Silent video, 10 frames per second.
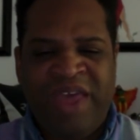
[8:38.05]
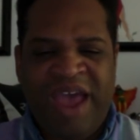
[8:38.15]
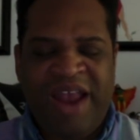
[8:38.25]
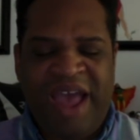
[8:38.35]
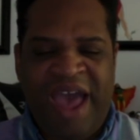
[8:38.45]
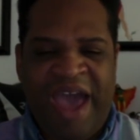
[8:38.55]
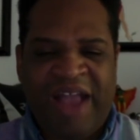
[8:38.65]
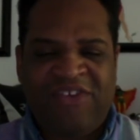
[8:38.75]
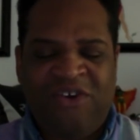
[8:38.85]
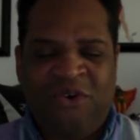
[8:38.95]
and
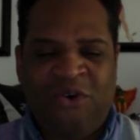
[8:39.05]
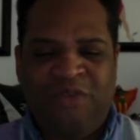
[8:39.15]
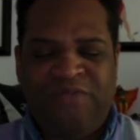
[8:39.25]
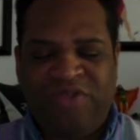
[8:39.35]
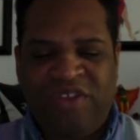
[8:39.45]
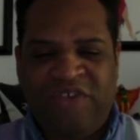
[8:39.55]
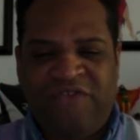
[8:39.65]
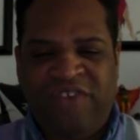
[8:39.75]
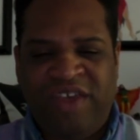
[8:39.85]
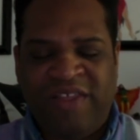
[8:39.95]
act on their
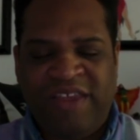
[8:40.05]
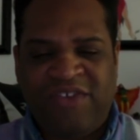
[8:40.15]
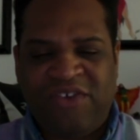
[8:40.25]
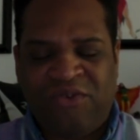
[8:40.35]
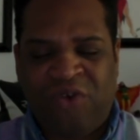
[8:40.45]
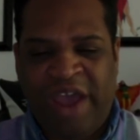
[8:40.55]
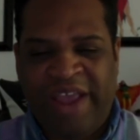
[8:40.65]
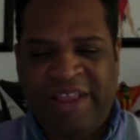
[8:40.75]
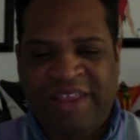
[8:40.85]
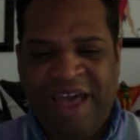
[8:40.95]
feelings
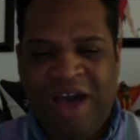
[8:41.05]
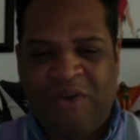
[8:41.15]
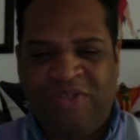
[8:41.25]
right now.